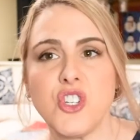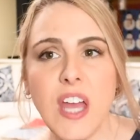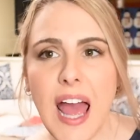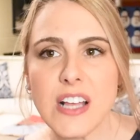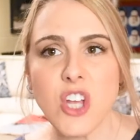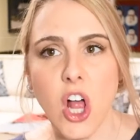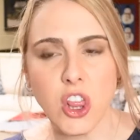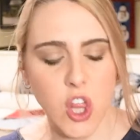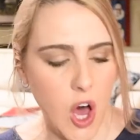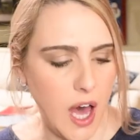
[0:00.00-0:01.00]
has a
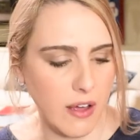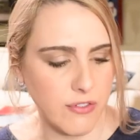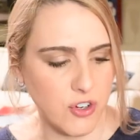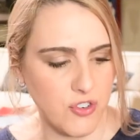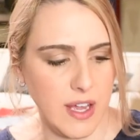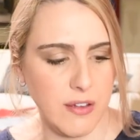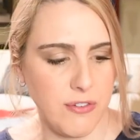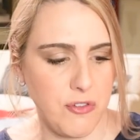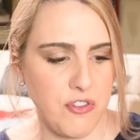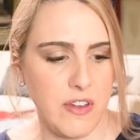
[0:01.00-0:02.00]
lot of great
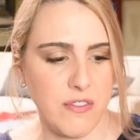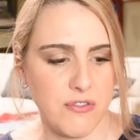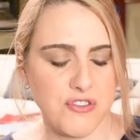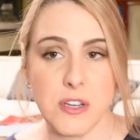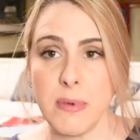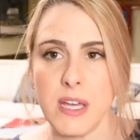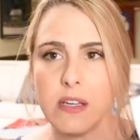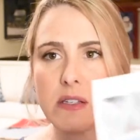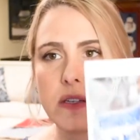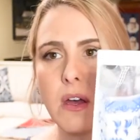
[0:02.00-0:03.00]

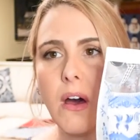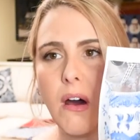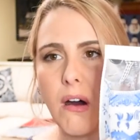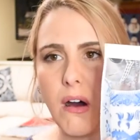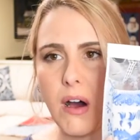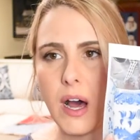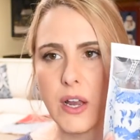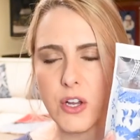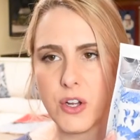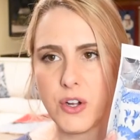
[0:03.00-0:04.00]
freebies
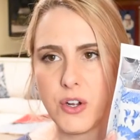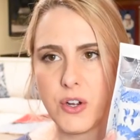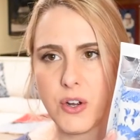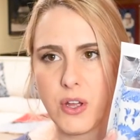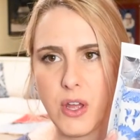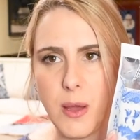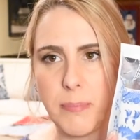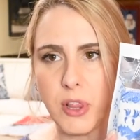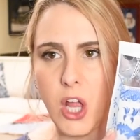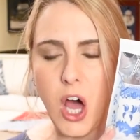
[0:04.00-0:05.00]
on her
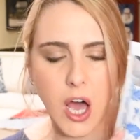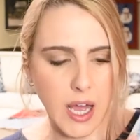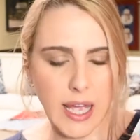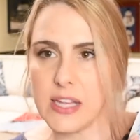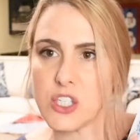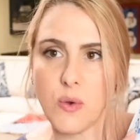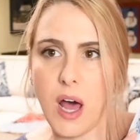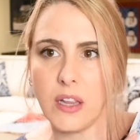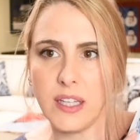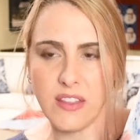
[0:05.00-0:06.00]
blog, and so
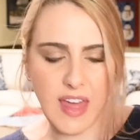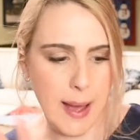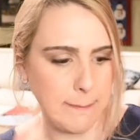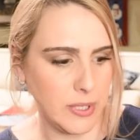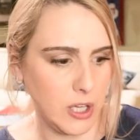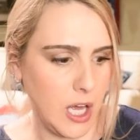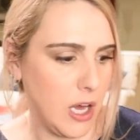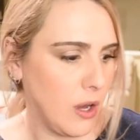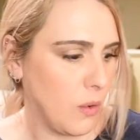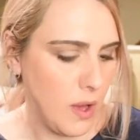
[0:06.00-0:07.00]
I'll link that
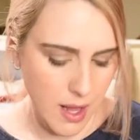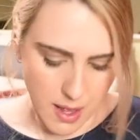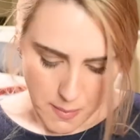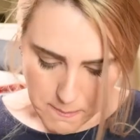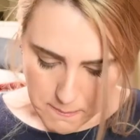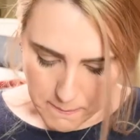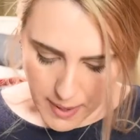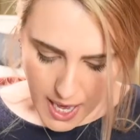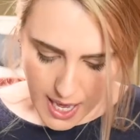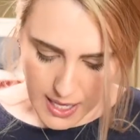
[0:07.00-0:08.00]
below.
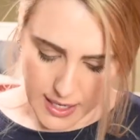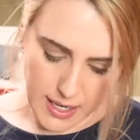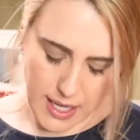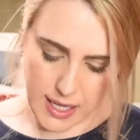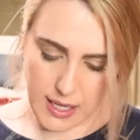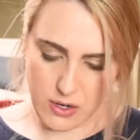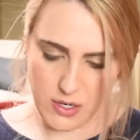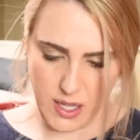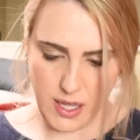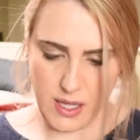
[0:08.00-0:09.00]
But here
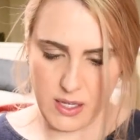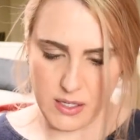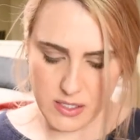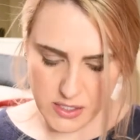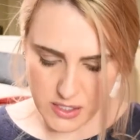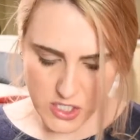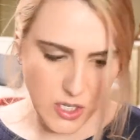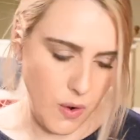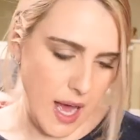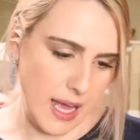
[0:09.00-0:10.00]
is,
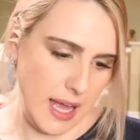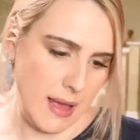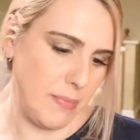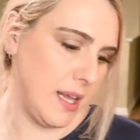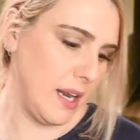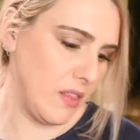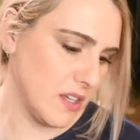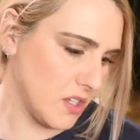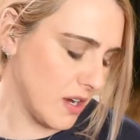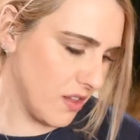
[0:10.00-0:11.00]
so I am knitting
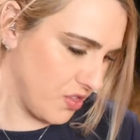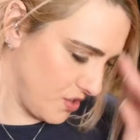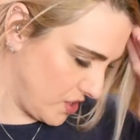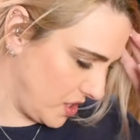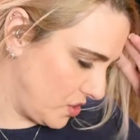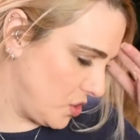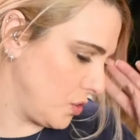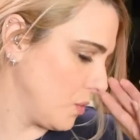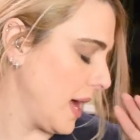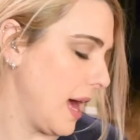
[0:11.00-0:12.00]
this on a
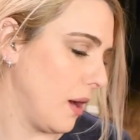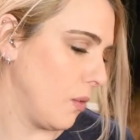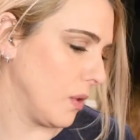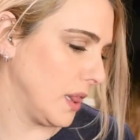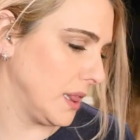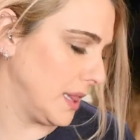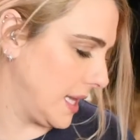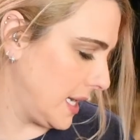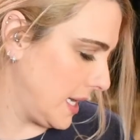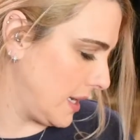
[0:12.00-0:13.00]
32 count
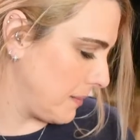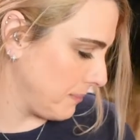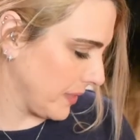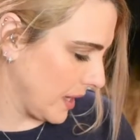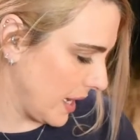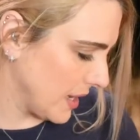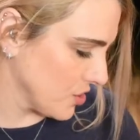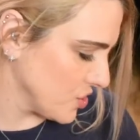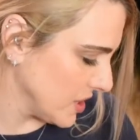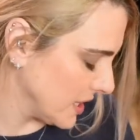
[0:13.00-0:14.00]
linen.
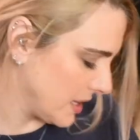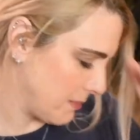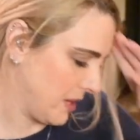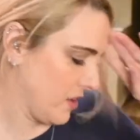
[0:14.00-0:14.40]
Actually, let me